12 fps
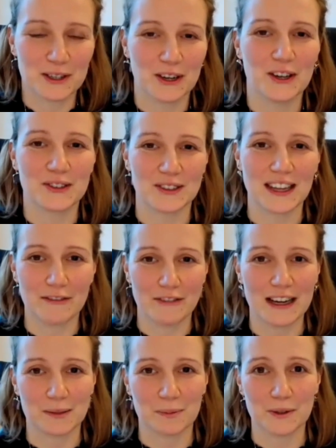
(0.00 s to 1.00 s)
returns on their
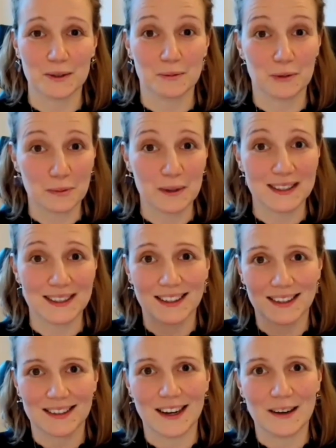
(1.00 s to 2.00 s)
investment, which means
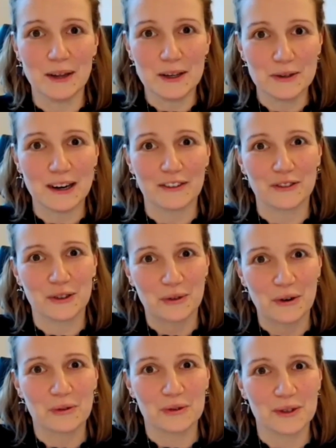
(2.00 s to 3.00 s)
that the time that you have to
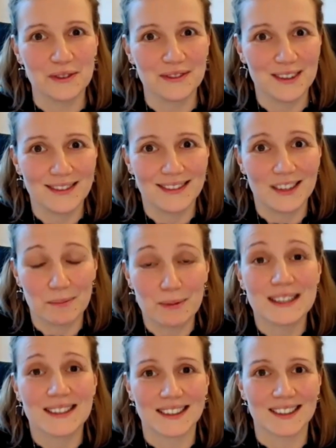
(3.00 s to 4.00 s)
grow the
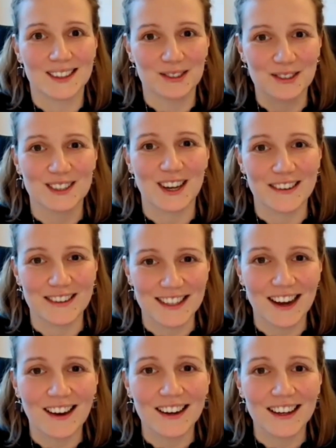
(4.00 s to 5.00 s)
business to a certain
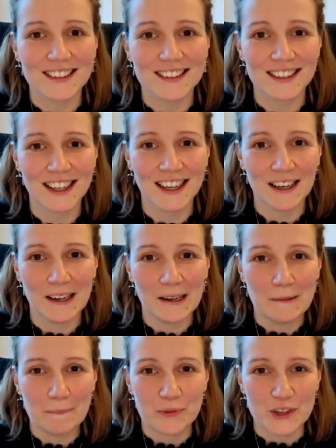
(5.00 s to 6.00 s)
size
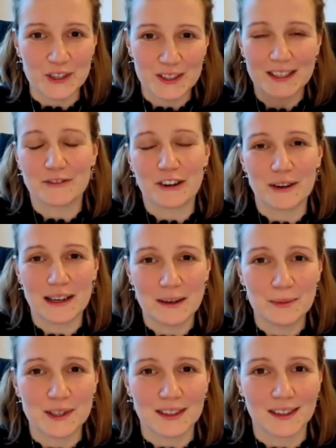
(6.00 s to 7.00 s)
just is very
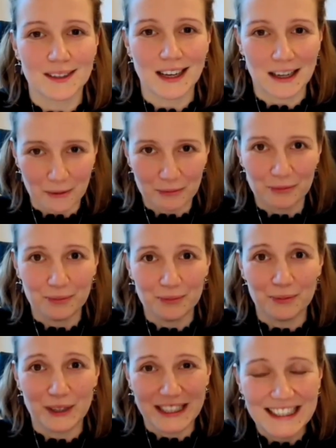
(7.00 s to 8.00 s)
limited. And then
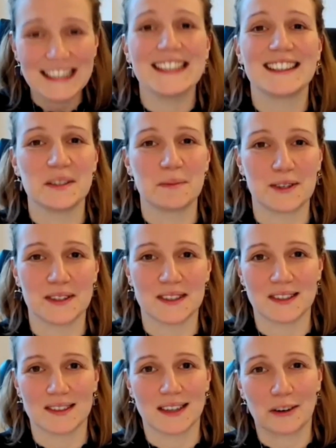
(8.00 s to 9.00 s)
we need these
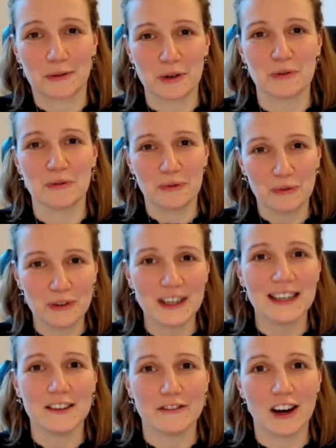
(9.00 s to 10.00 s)
businesses that grow
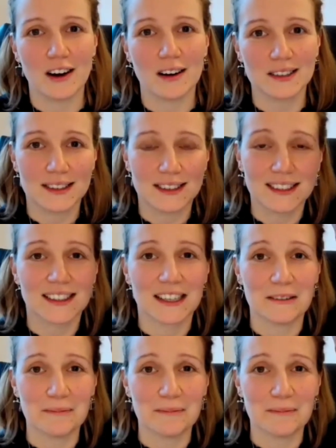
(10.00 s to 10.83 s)
really fast.